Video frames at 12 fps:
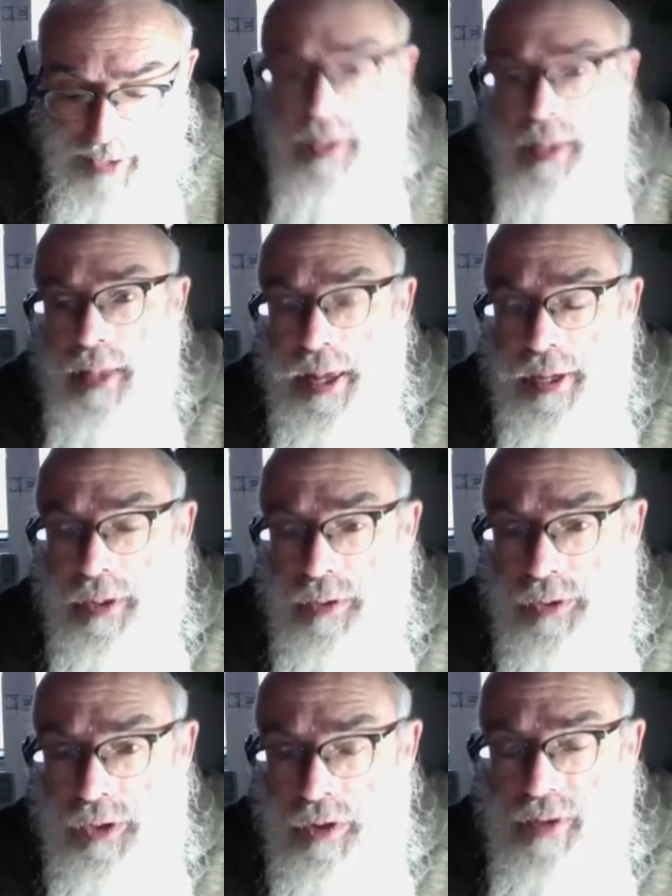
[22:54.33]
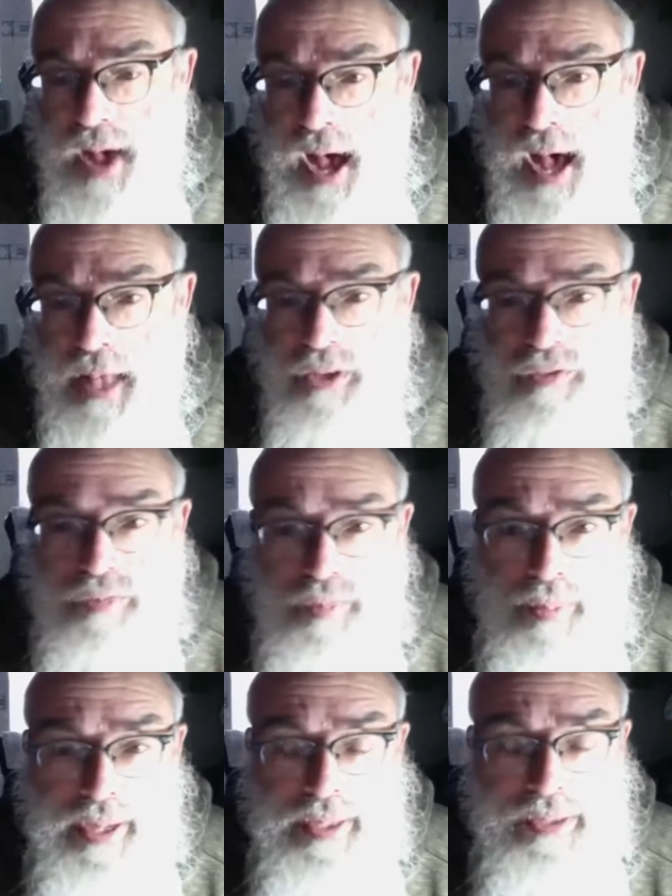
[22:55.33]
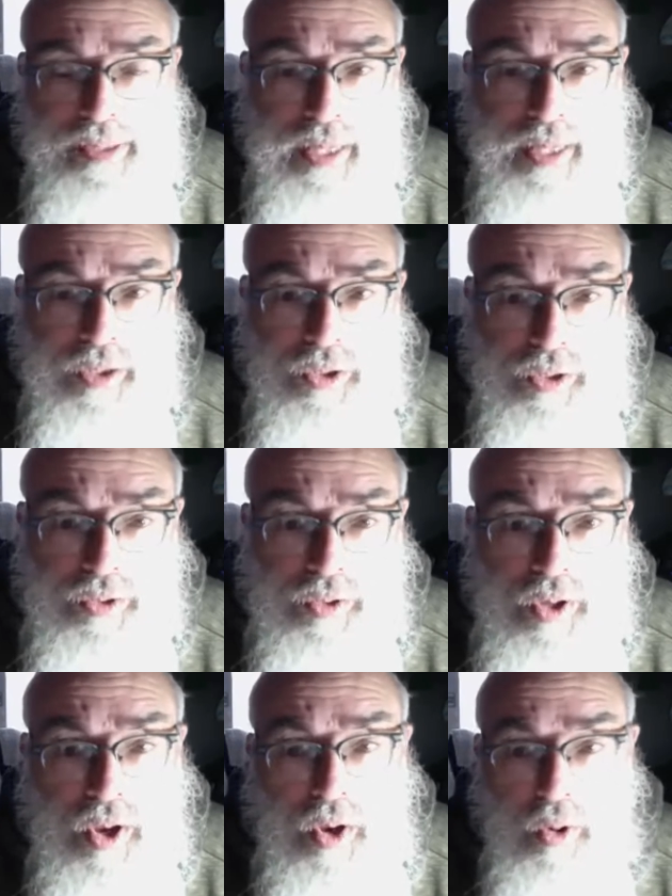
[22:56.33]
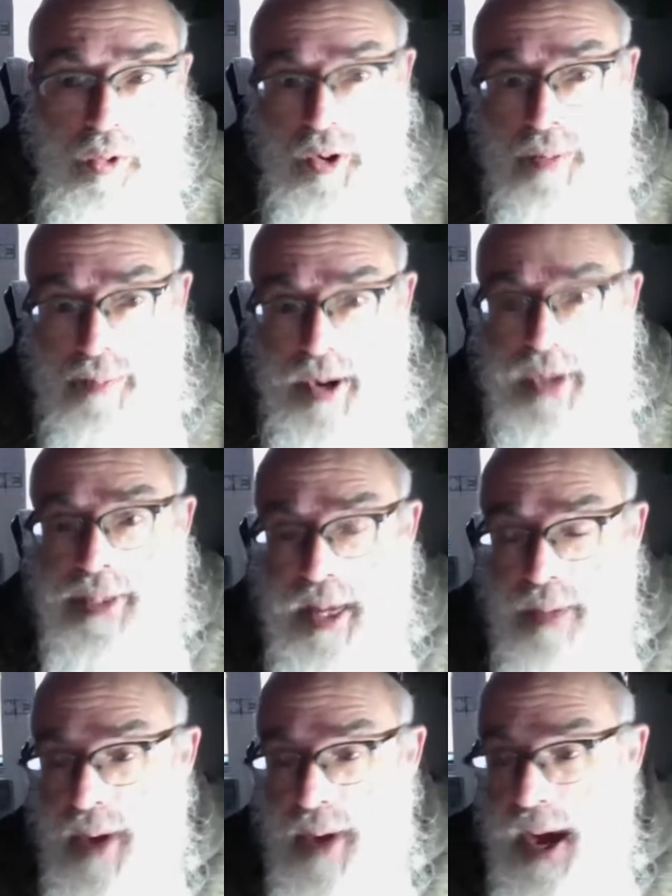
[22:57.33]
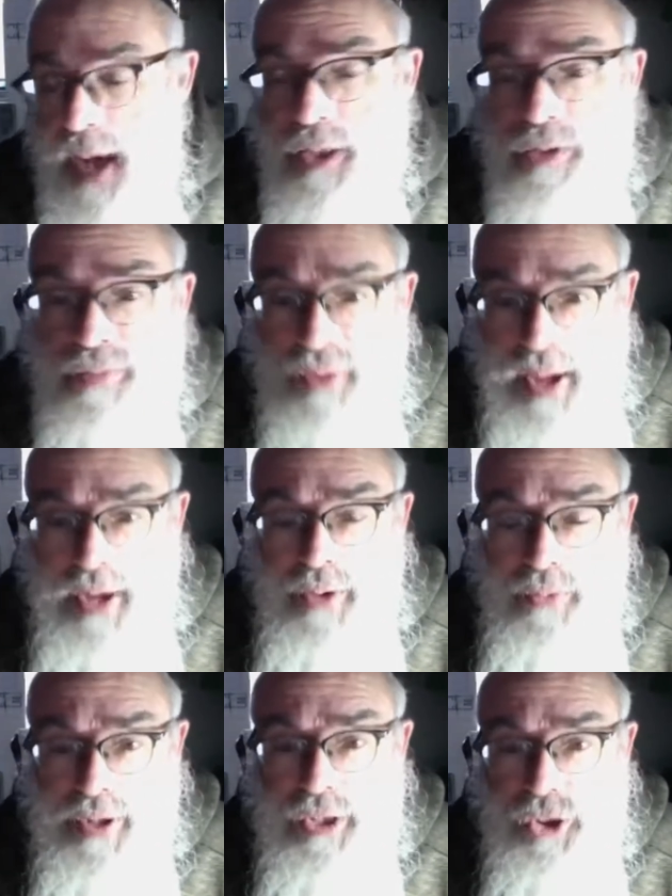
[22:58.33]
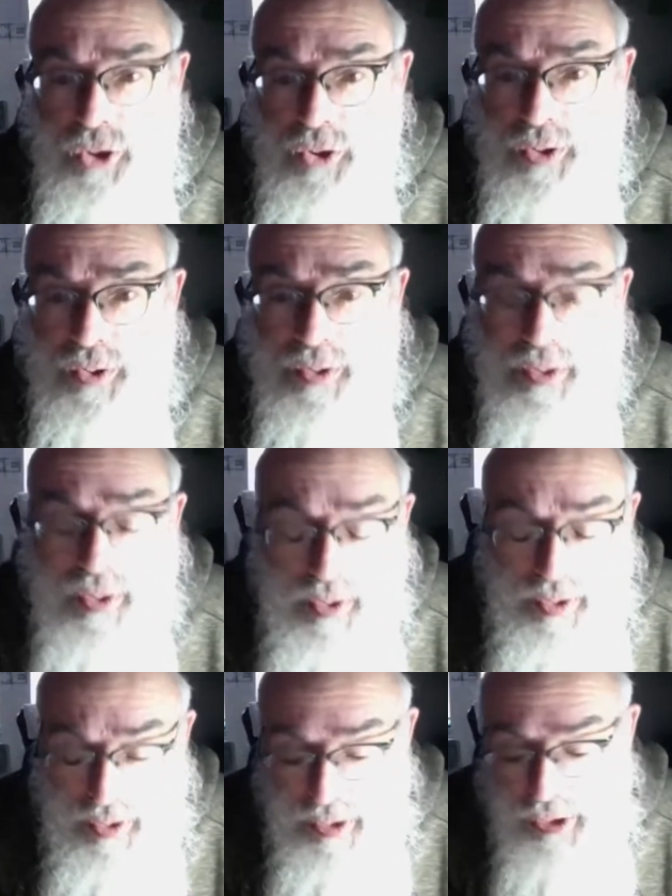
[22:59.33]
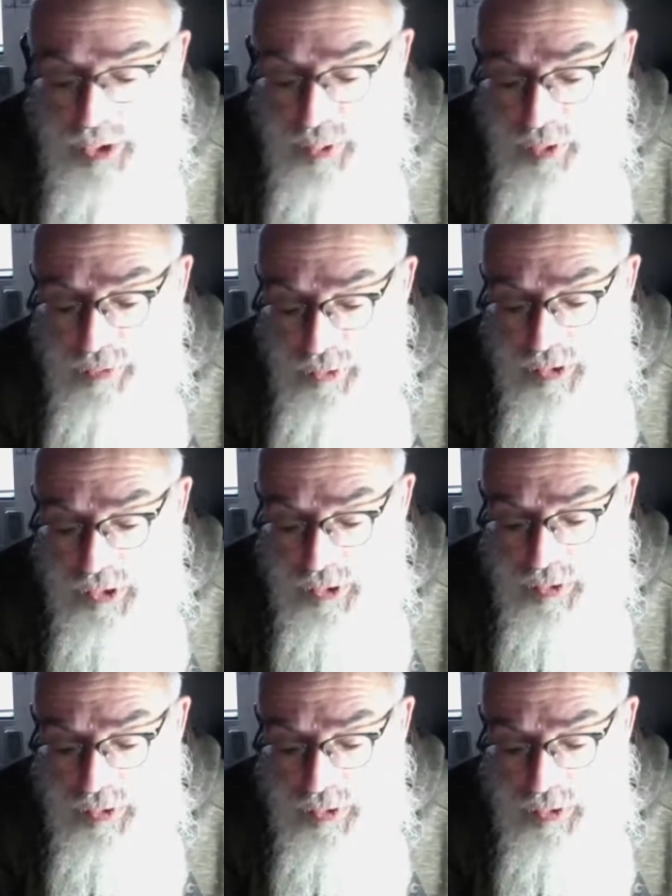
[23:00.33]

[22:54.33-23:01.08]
the letters of Aleph, Beis, and Nun, or my name, Aleph, Hey, Resh, Nun. This refers to